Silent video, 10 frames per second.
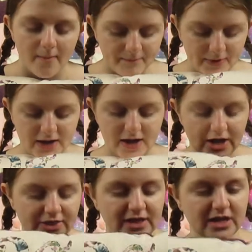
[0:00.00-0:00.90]
but I
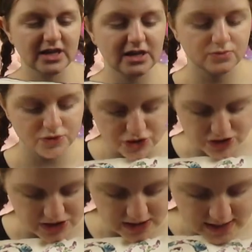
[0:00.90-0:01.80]
think it was
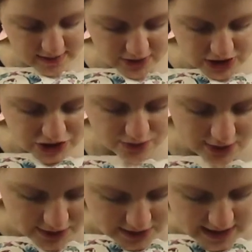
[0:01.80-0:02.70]
just the loveliest
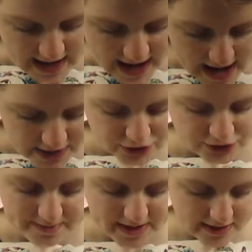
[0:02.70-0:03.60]
quote that they had on
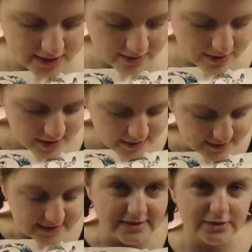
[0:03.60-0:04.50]
a pillow.
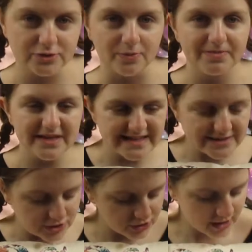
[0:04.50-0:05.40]
There's little
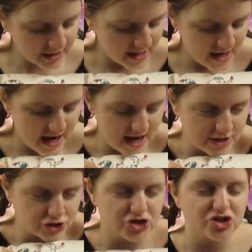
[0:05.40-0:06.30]
beads on it and
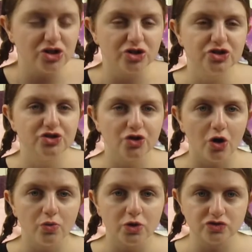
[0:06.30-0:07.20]
it just looks
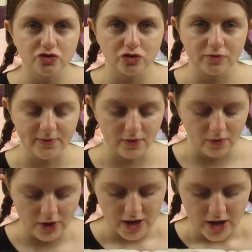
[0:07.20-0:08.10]
so adorable.
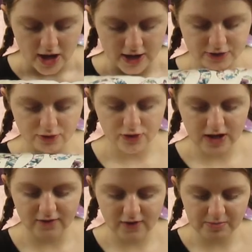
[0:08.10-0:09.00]
I thought
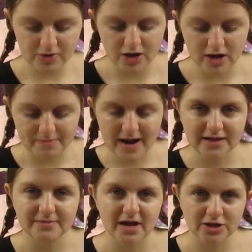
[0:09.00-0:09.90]
if I put a
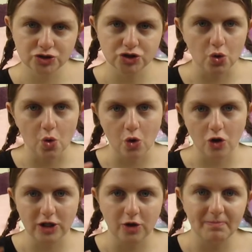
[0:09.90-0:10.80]
pallet bench
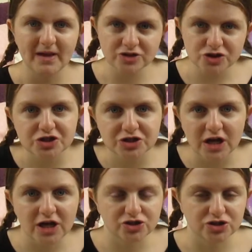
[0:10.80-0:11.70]
or a little bench in
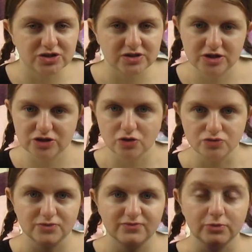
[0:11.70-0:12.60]
there just to sort of
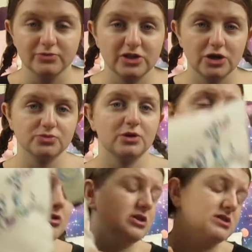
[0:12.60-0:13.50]
film videos with,
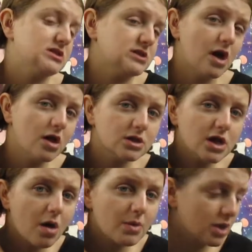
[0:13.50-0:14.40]
this is certainly
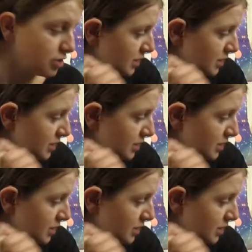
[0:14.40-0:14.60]
going on